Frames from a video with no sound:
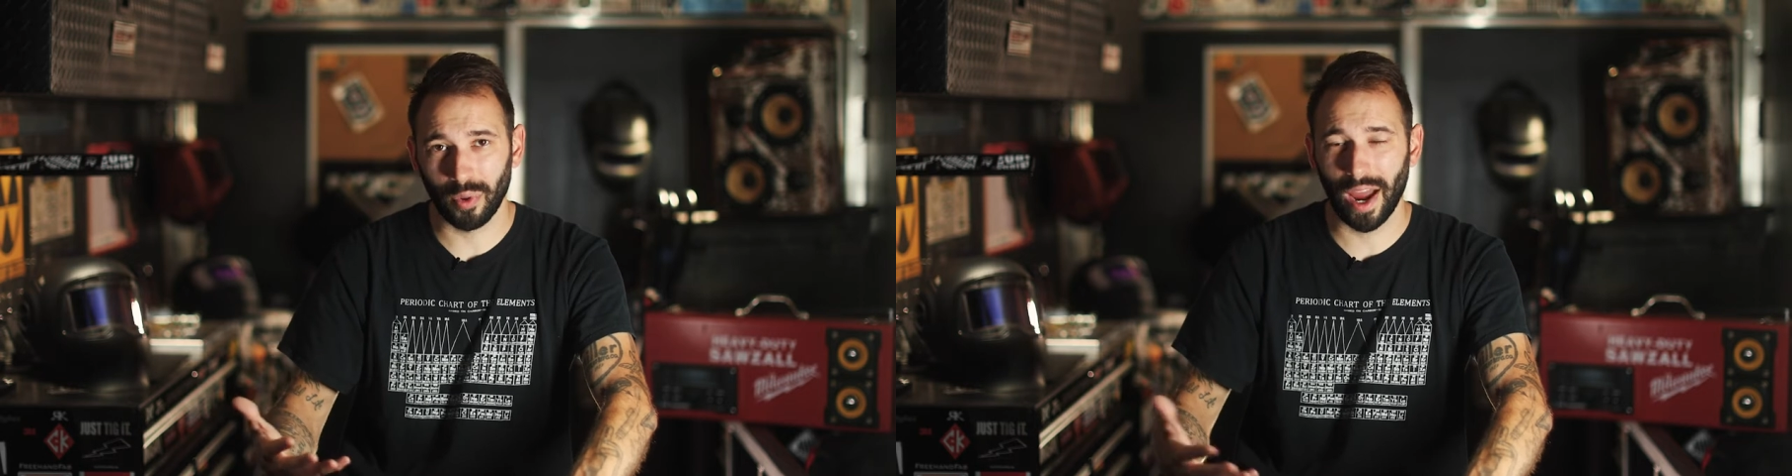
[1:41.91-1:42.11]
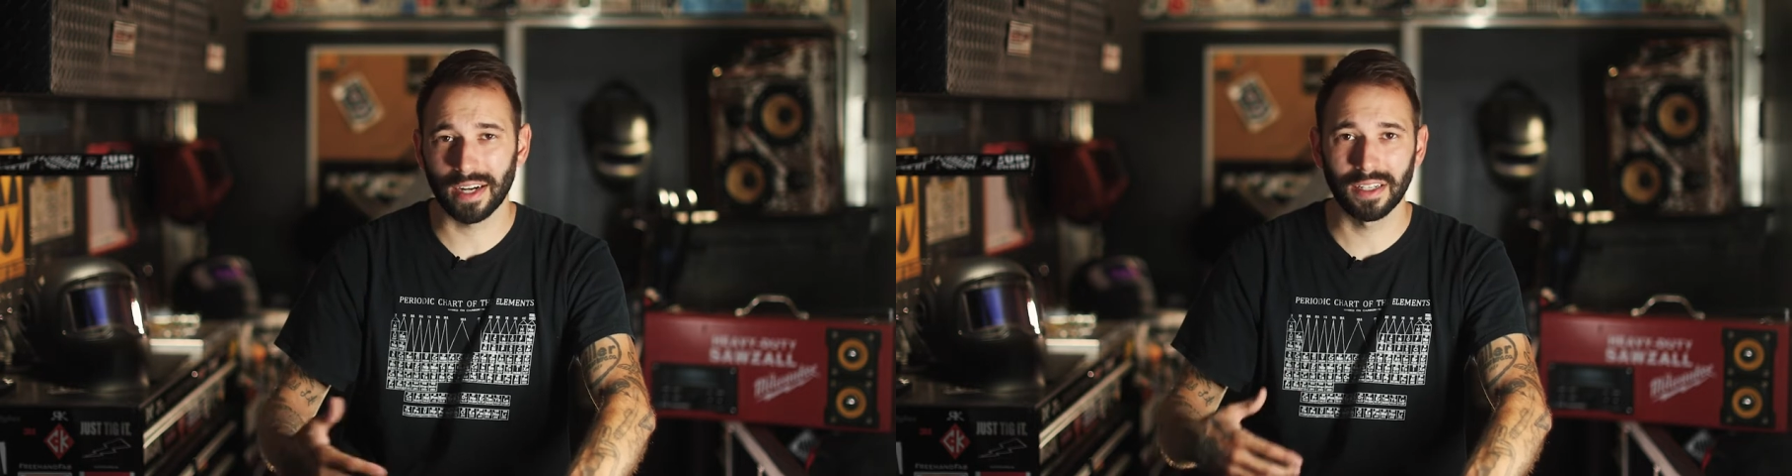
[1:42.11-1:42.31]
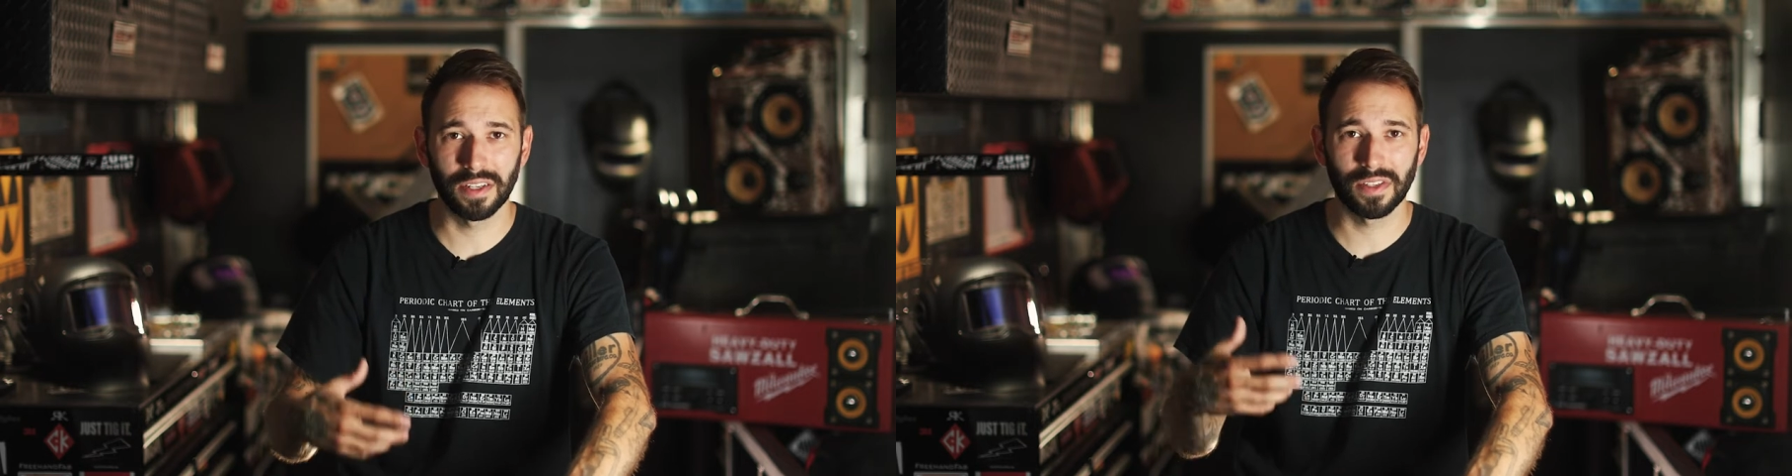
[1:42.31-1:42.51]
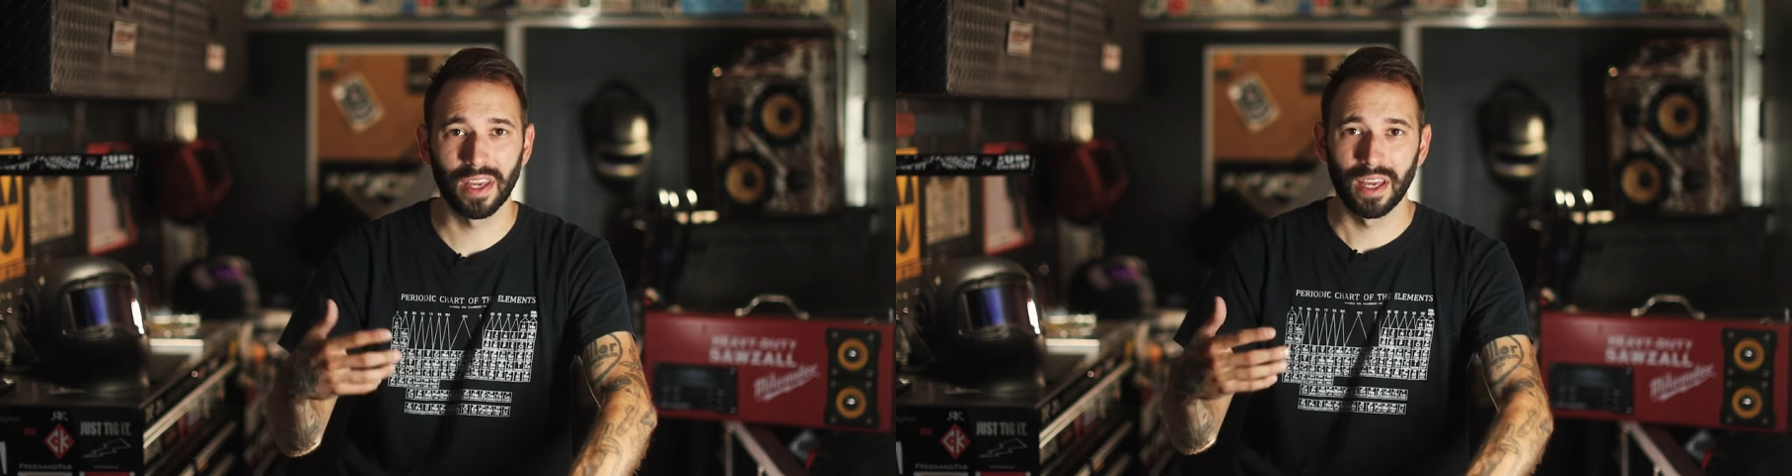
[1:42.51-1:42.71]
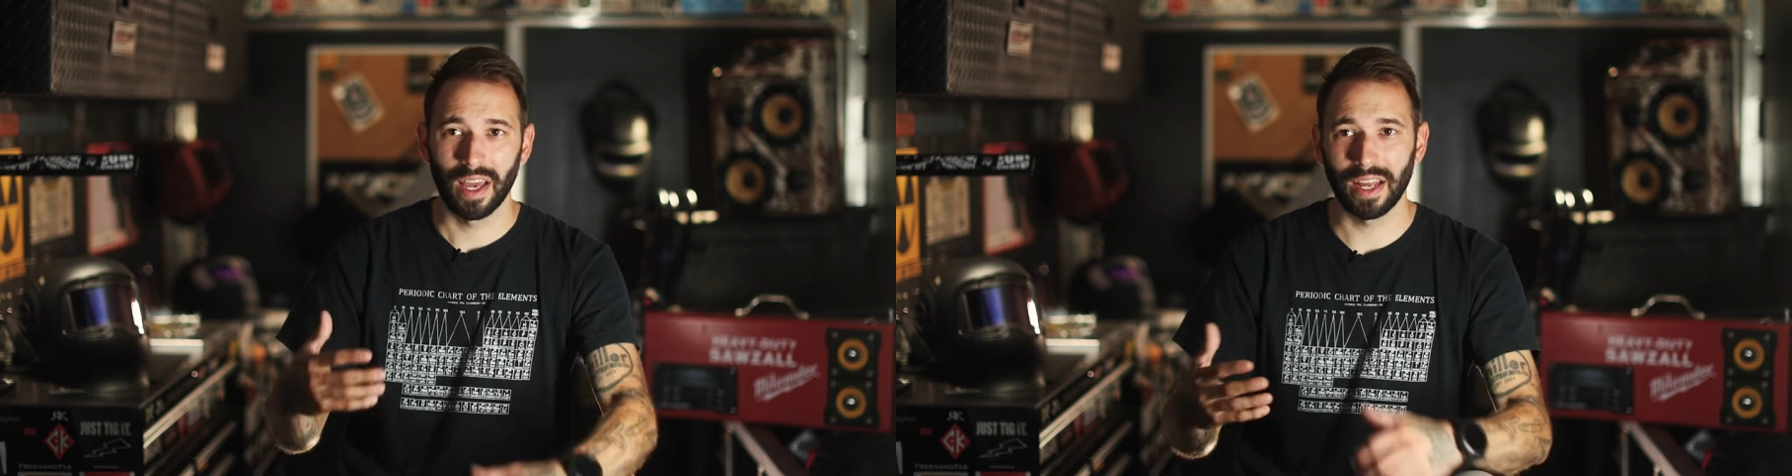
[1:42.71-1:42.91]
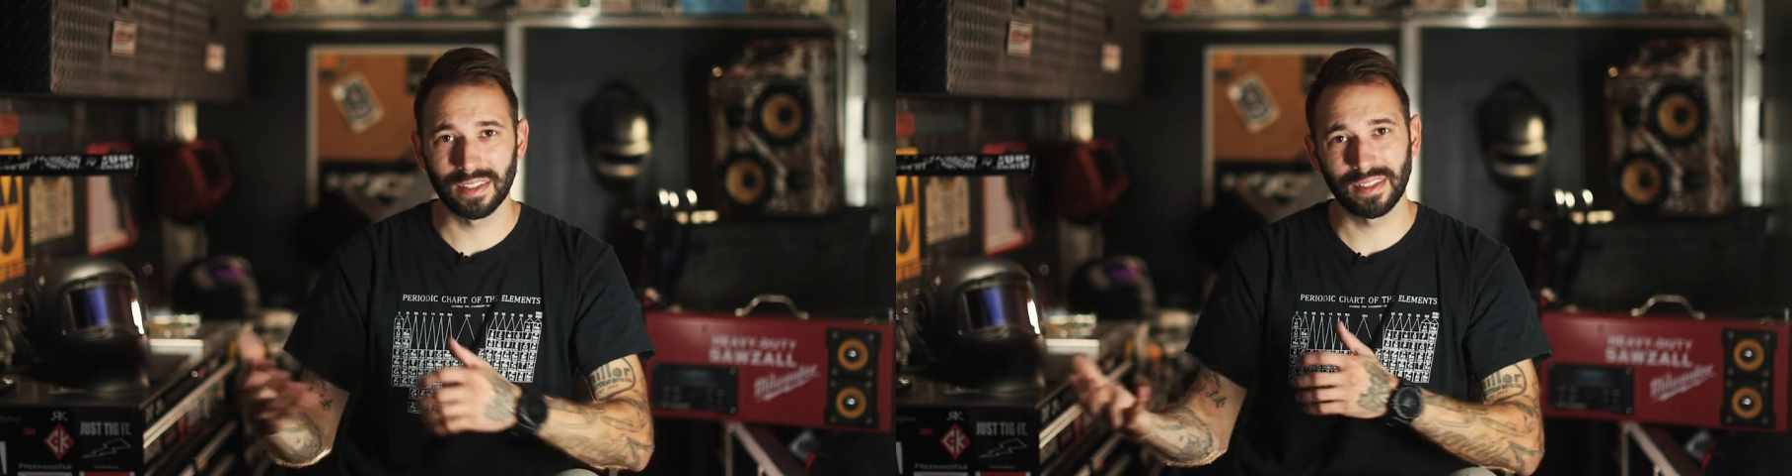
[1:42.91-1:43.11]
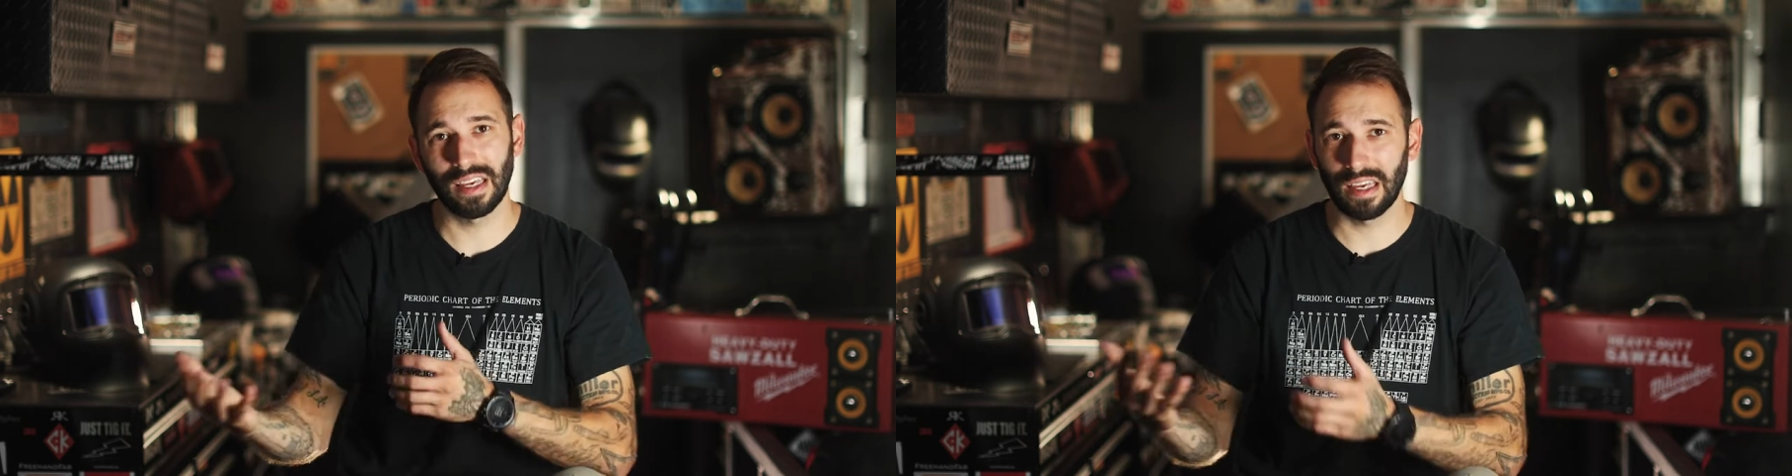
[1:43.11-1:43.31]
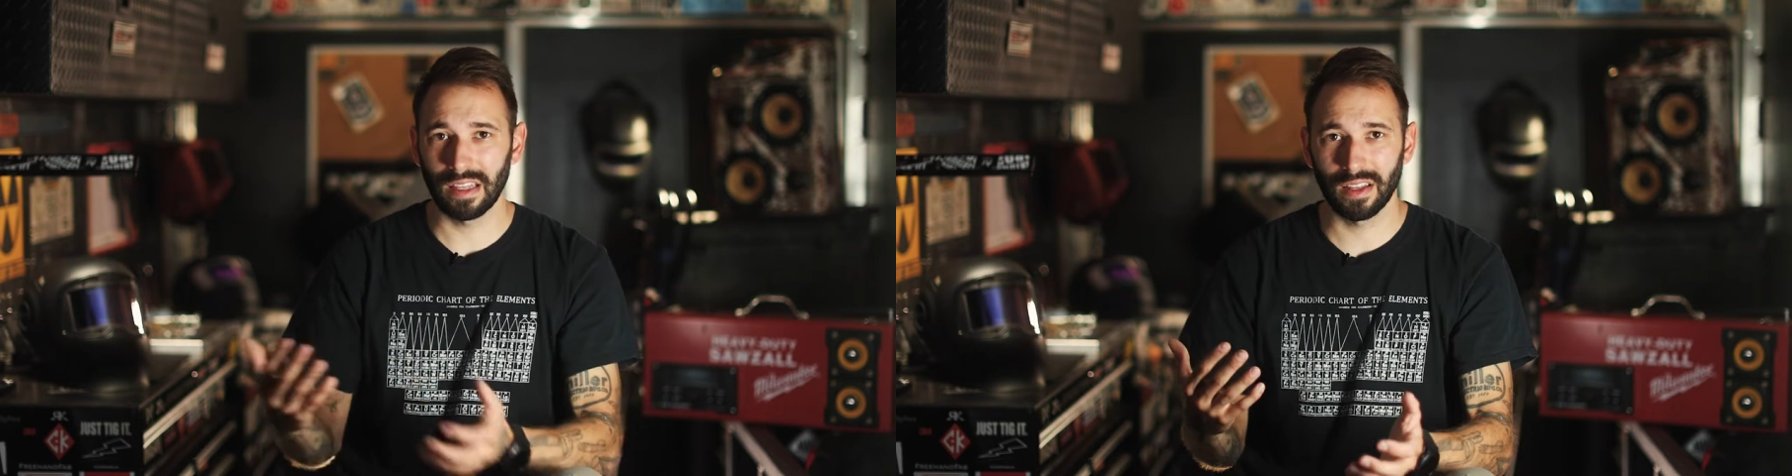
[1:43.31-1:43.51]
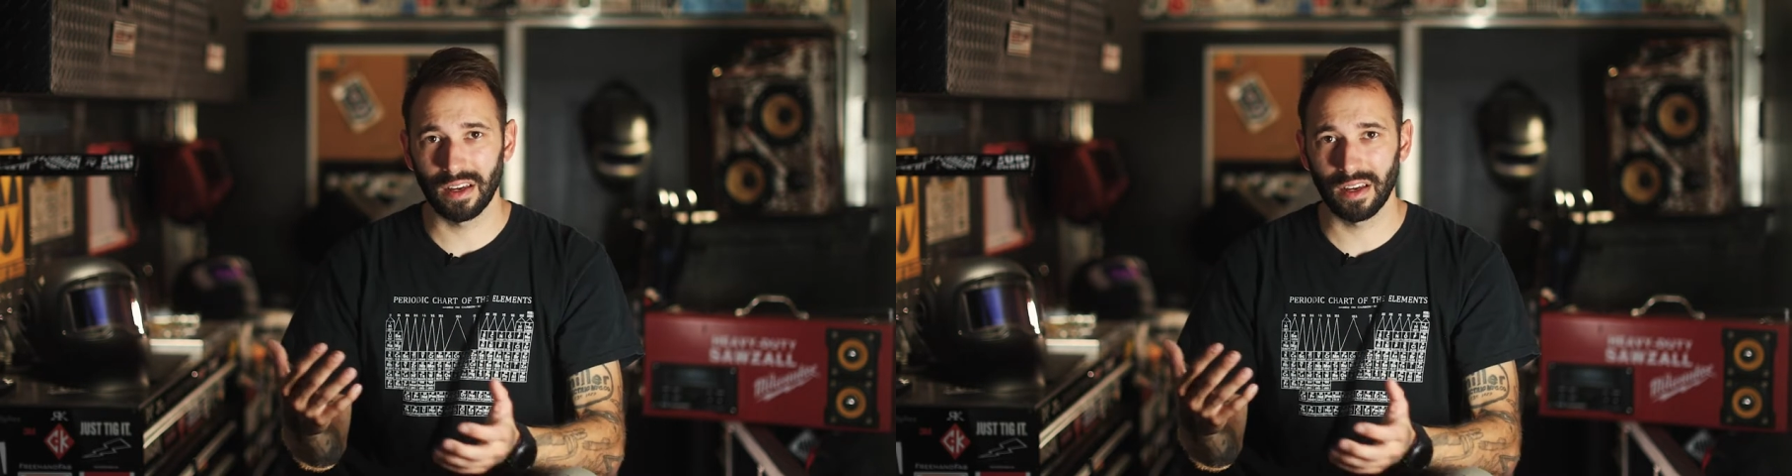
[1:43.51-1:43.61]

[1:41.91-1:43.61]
practice, and seeing